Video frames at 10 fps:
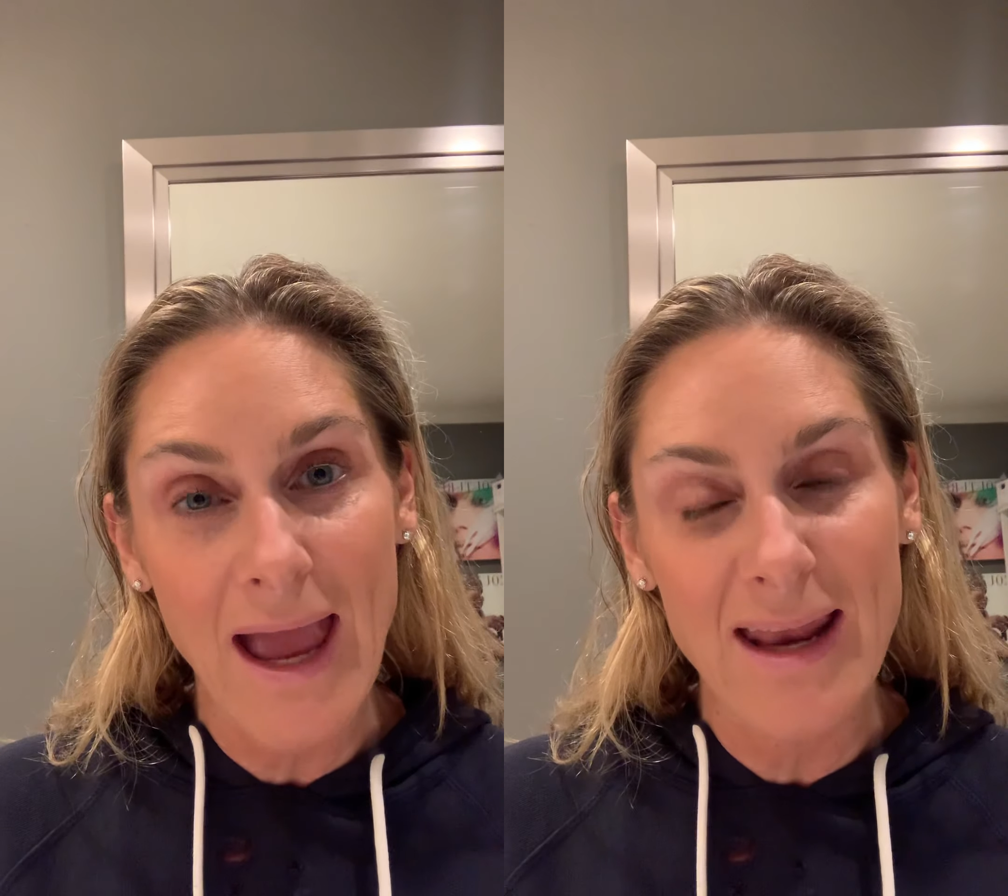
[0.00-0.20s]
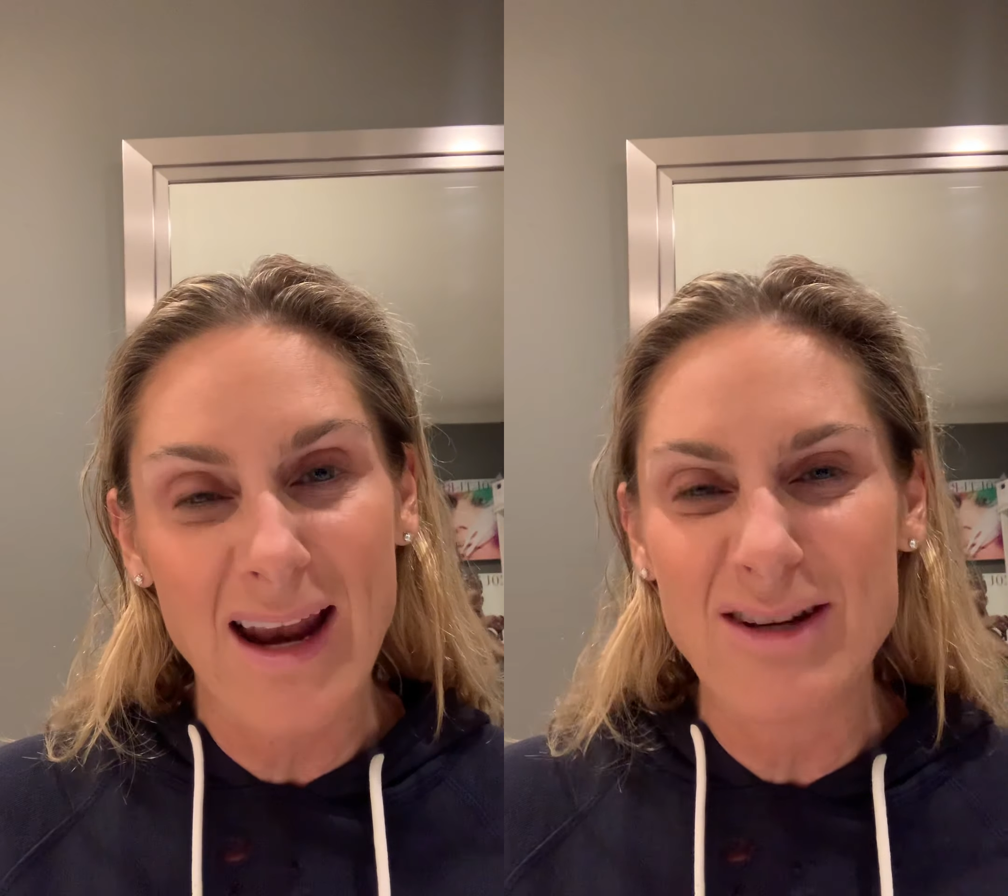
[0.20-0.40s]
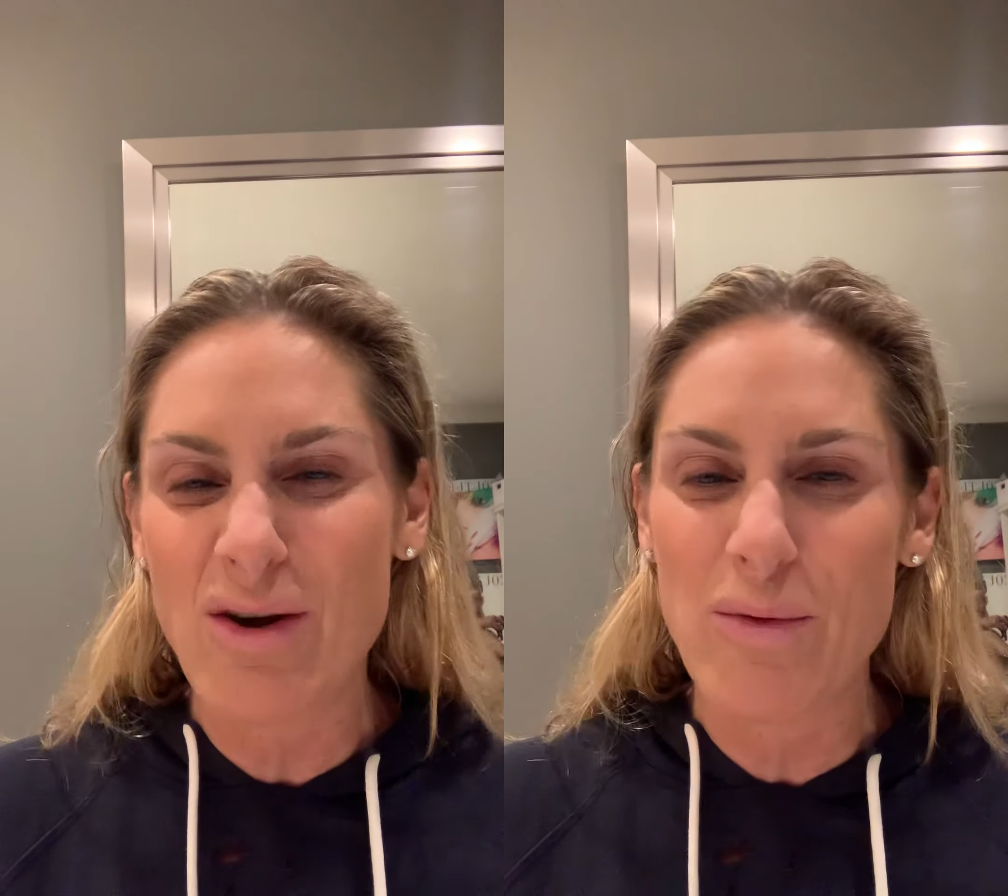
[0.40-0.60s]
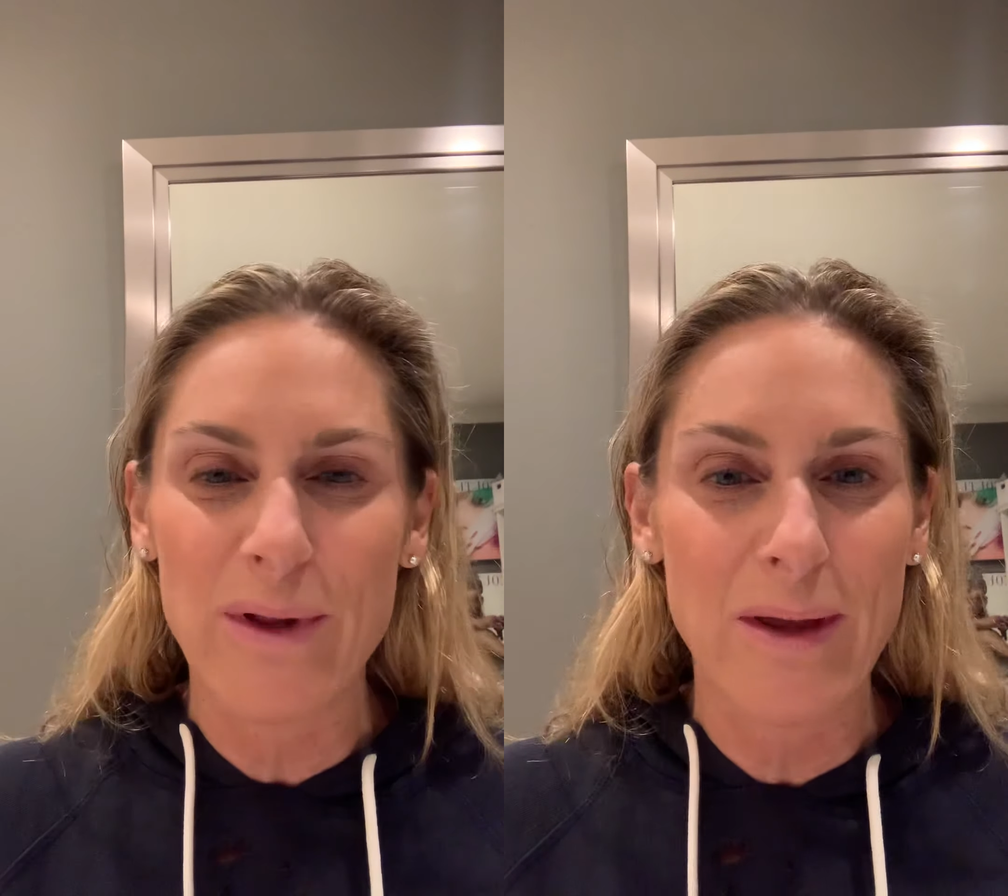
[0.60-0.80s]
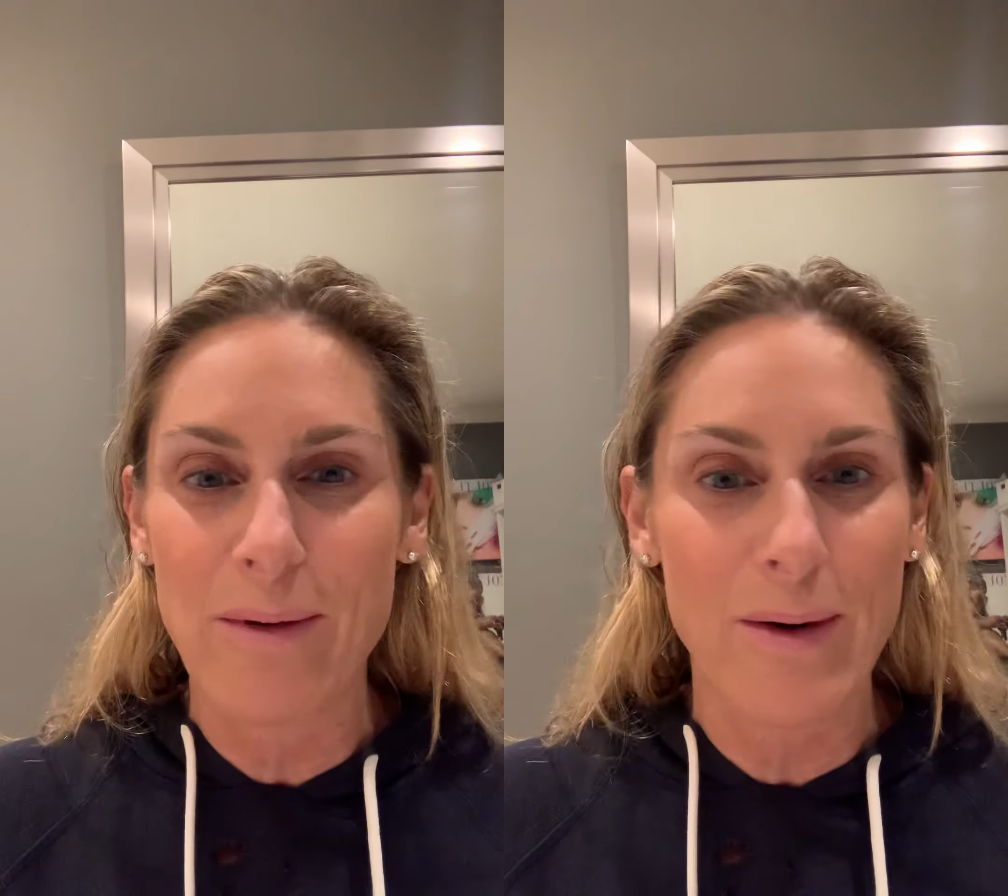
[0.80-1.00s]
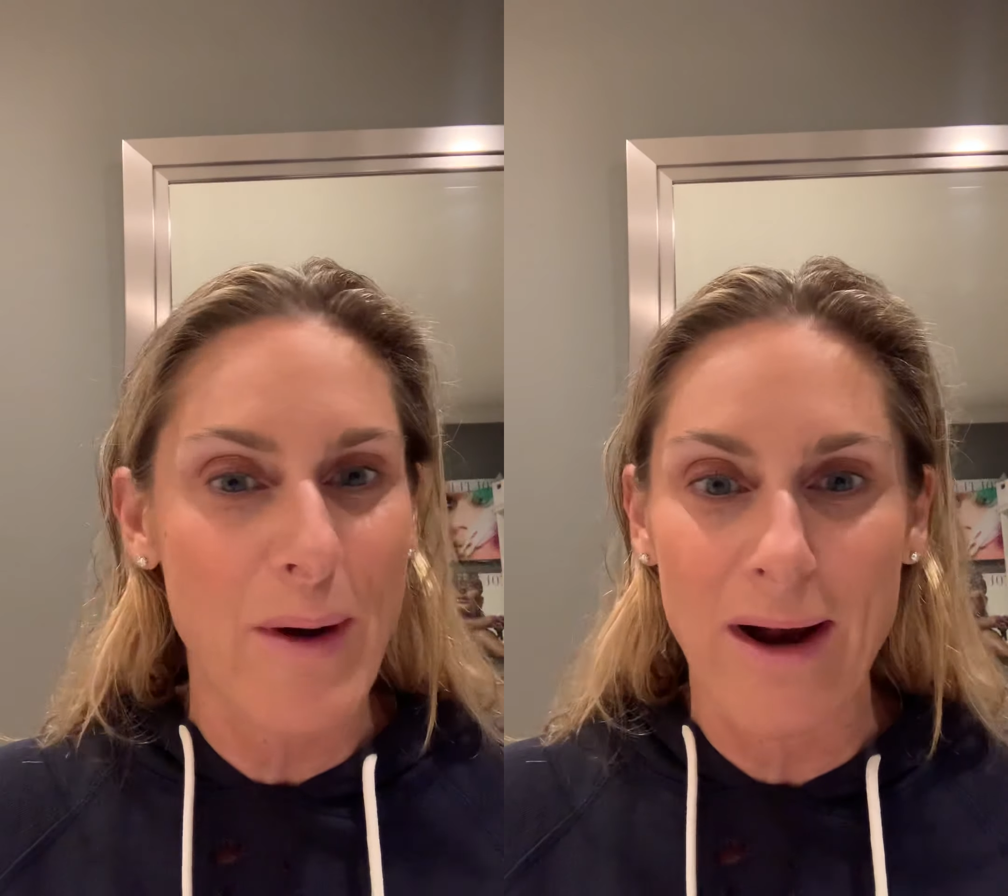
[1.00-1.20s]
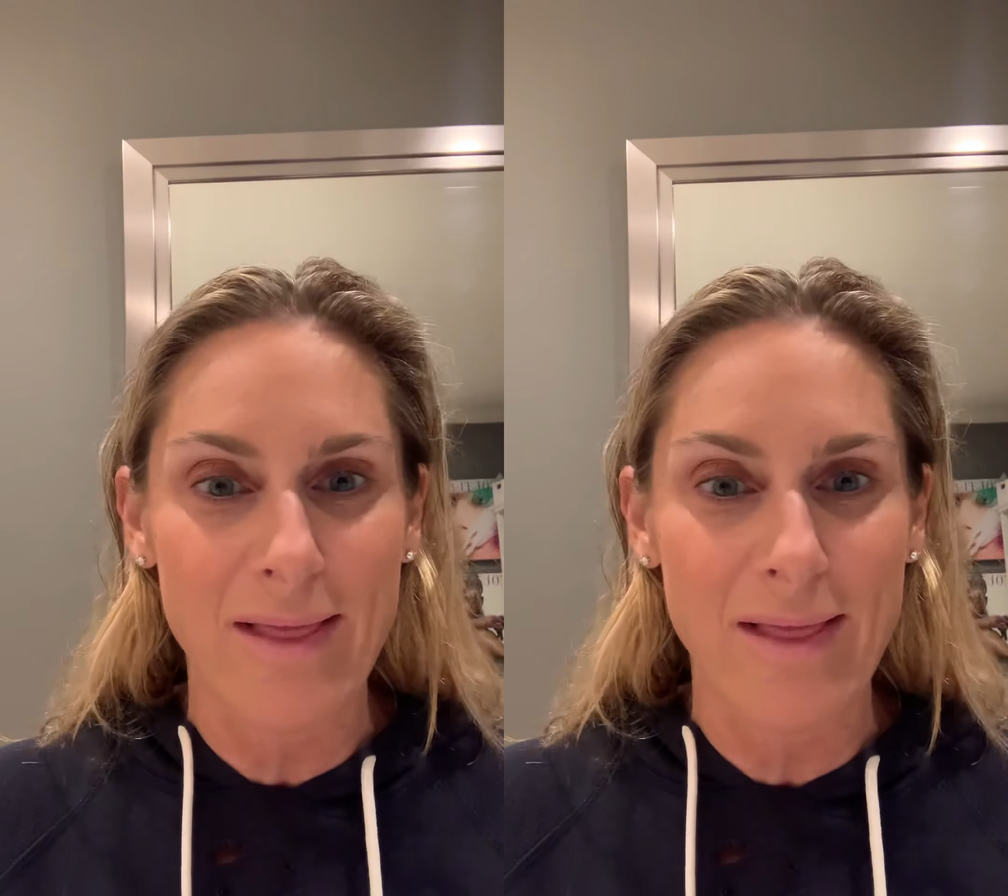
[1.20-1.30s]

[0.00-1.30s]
and I don't really want to wear a